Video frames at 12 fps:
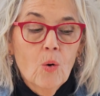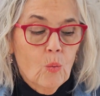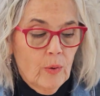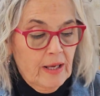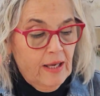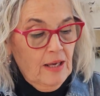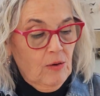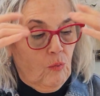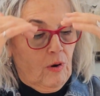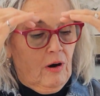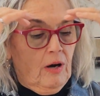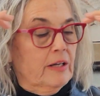We
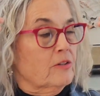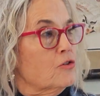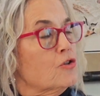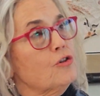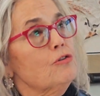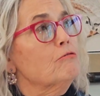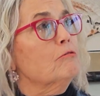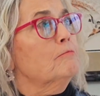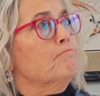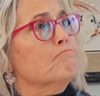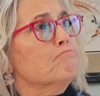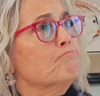want to
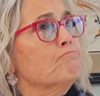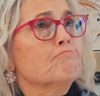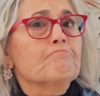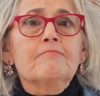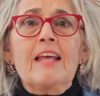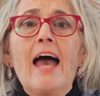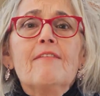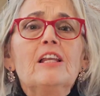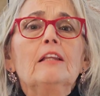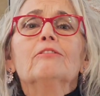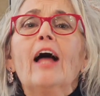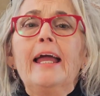have
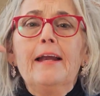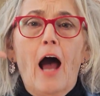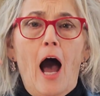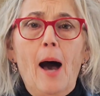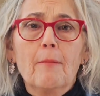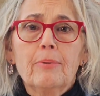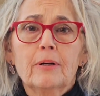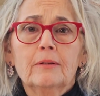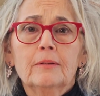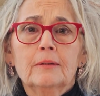it light up.